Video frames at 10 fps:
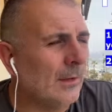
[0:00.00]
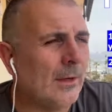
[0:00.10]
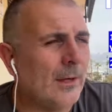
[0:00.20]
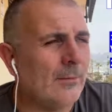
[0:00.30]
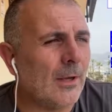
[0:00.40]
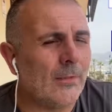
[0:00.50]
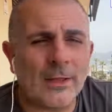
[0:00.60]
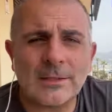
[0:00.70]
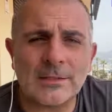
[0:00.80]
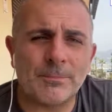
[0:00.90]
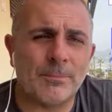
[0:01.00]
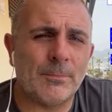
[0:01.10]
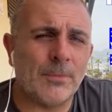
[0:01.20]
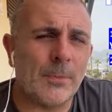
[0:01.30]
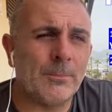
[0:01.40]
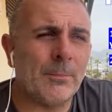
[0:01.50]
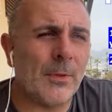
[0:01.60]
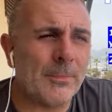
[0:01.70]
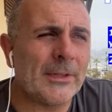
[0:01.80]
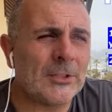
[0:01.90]
And that's the
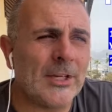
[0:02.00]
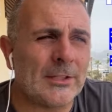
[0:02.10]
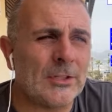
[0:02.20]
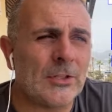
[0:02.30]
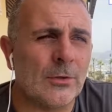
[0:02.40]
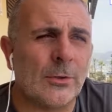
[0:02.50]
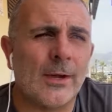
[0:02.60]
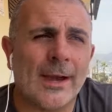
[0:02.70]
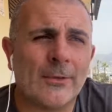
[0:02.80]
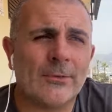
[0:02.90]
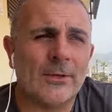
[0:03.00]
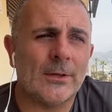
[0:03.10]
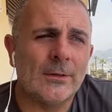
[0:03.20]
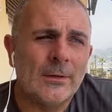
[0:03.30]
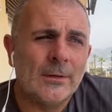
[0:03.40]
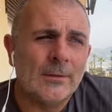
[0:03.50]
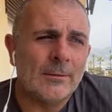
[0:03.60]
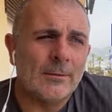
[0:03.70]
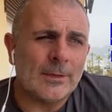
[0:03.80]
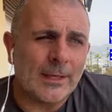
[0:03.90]
big change. You know, you have to
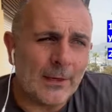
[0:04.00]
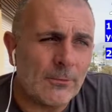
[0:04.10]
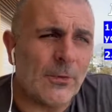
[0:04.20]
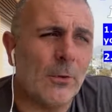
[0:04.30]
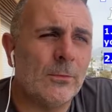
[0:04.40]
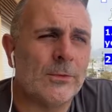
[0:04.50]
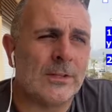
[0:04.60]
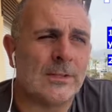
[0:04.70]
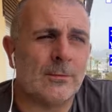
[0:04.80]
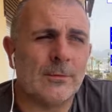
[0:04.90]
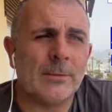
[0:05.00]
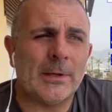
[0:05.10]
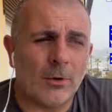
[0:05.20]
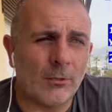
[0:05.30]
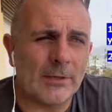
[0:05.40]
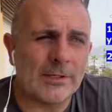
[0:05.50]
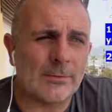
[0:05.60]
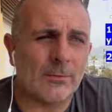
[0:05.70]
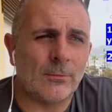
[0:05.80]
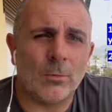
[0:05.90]
get involved in something. You have to be honest
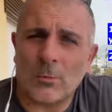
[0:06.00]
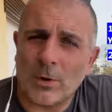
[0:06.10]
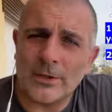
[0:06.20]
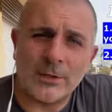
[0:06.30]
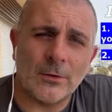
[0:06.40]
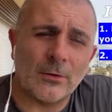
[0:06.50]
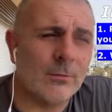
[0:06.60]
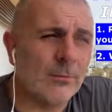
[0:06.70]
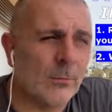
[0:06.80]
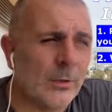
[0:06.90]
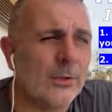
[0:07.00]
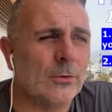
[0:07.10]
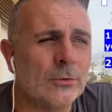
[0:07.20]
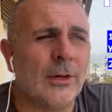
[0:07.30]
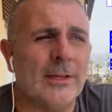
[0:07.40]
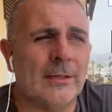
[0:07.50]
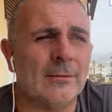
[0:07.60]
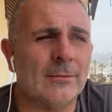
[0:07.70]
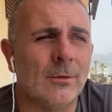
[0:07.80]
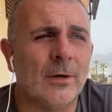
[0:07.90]
with why you're
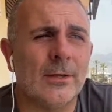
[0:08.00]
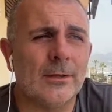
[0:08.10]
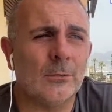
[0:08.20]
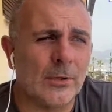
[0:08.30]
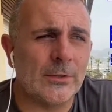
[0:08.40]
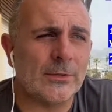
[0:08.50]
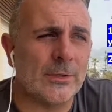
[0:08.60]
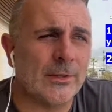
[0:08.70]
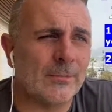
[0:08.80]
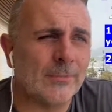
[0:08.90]
training, why you're doing it.